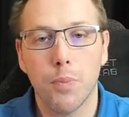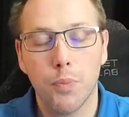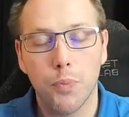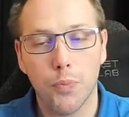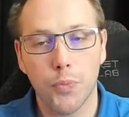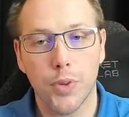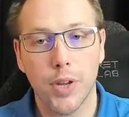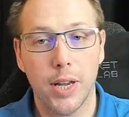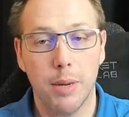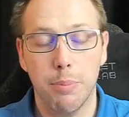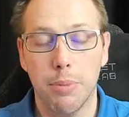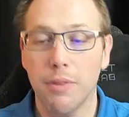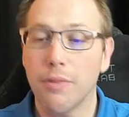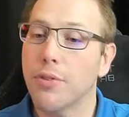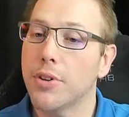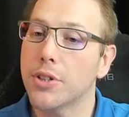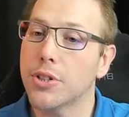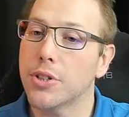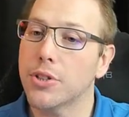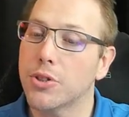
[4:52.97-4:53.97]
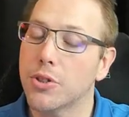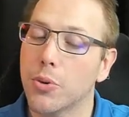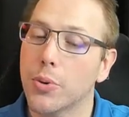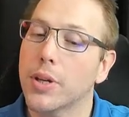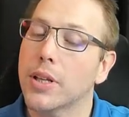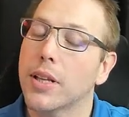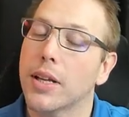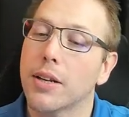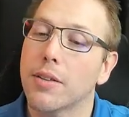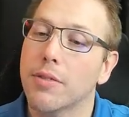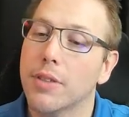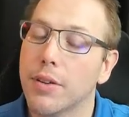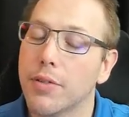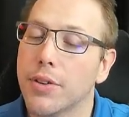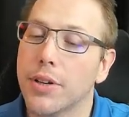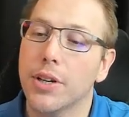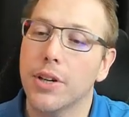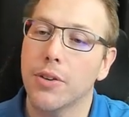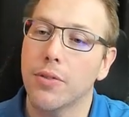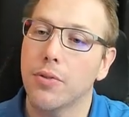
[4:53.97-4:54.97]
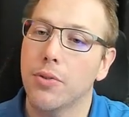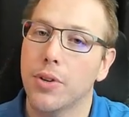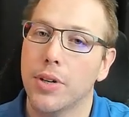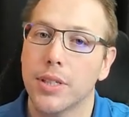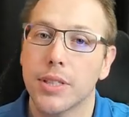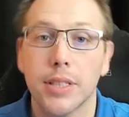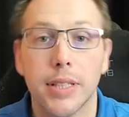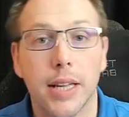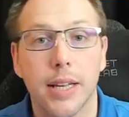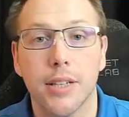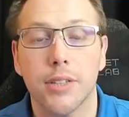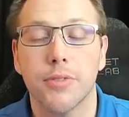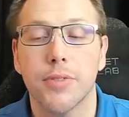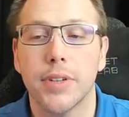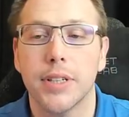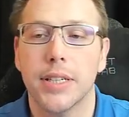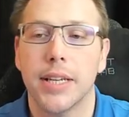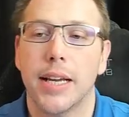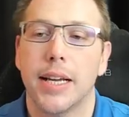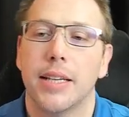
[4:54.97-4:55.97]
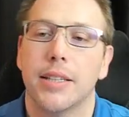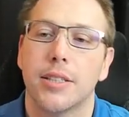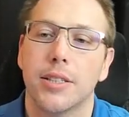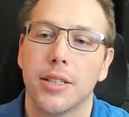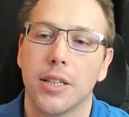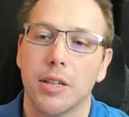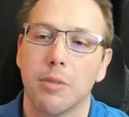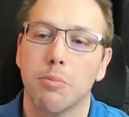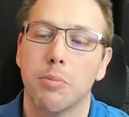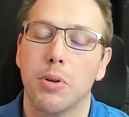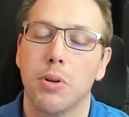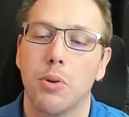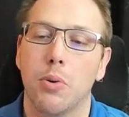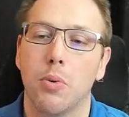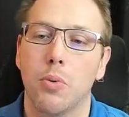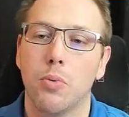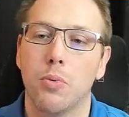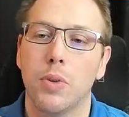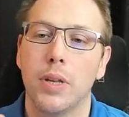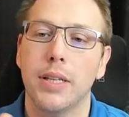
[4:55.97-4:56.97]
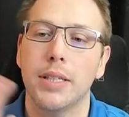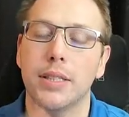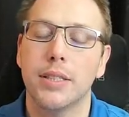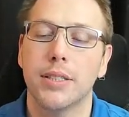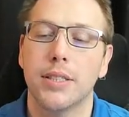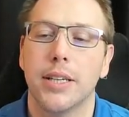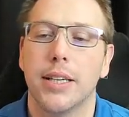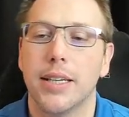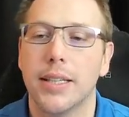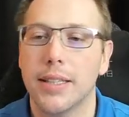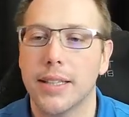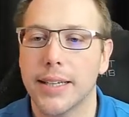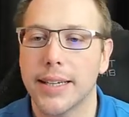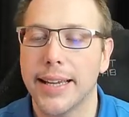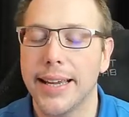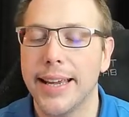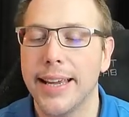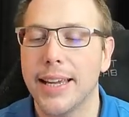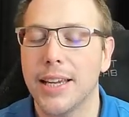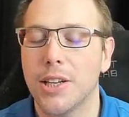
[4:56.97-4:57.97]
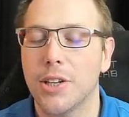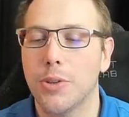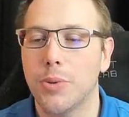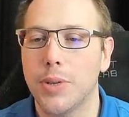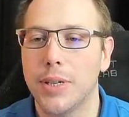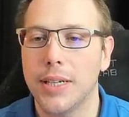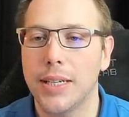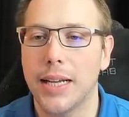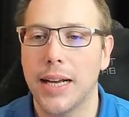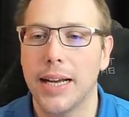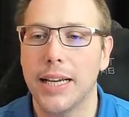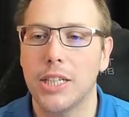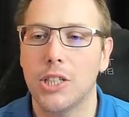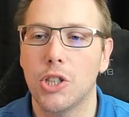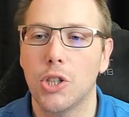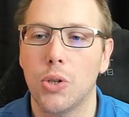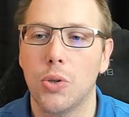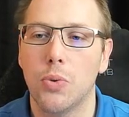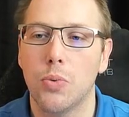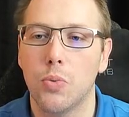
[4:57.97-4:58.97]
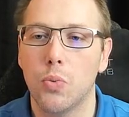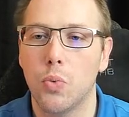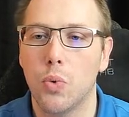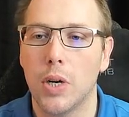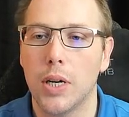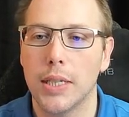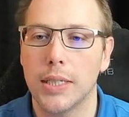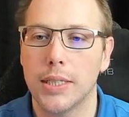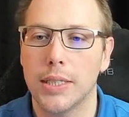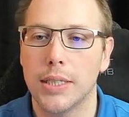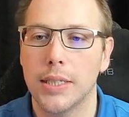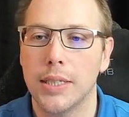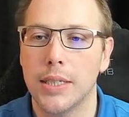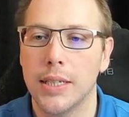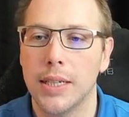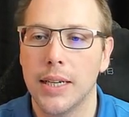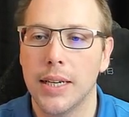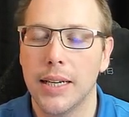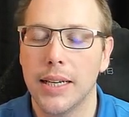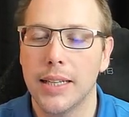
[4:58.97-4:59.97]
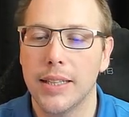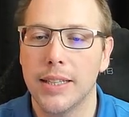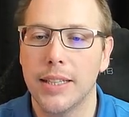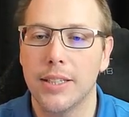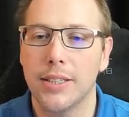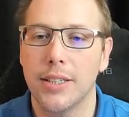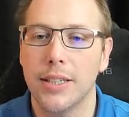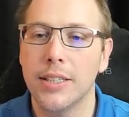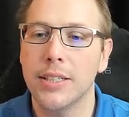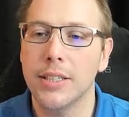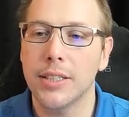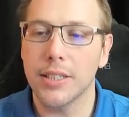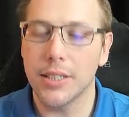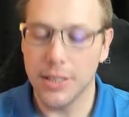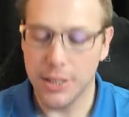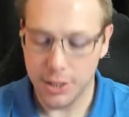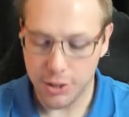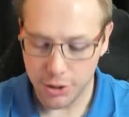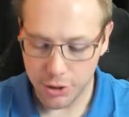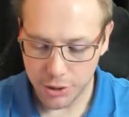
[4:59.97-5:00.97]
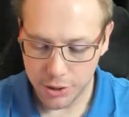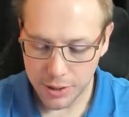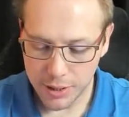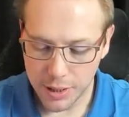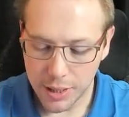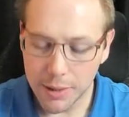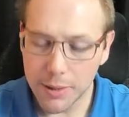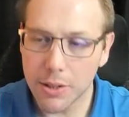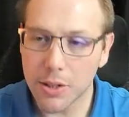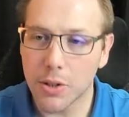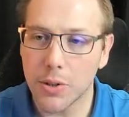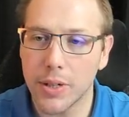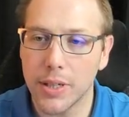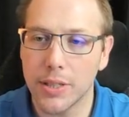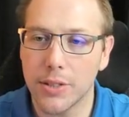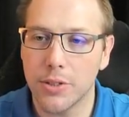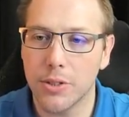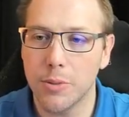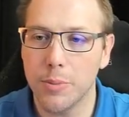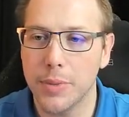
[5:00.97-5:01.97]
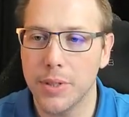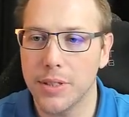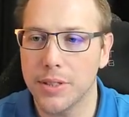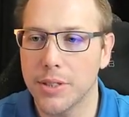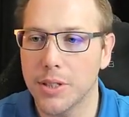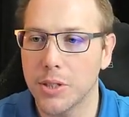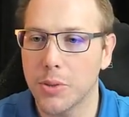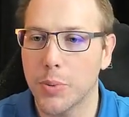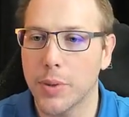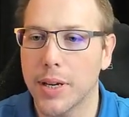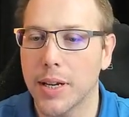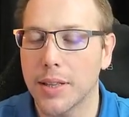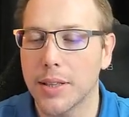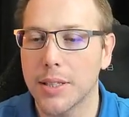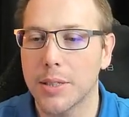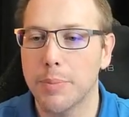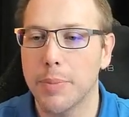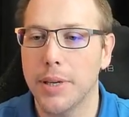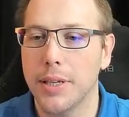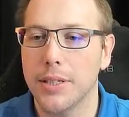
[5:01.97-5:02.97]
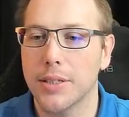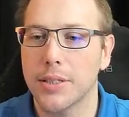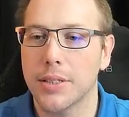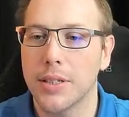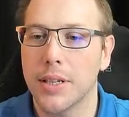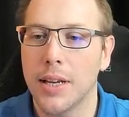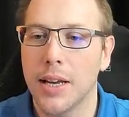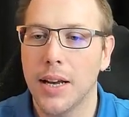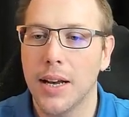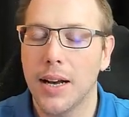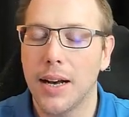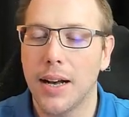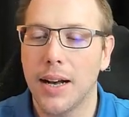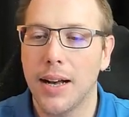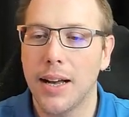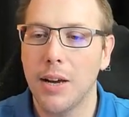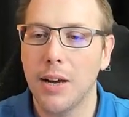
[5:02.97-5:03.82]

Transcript: type inference is doing a lot of lifting here for us. That is fantastic. But let's say like, hey, you know what? I don't want, this isn't an integer, and I'm going to go ahead and zoom in since we got the space. I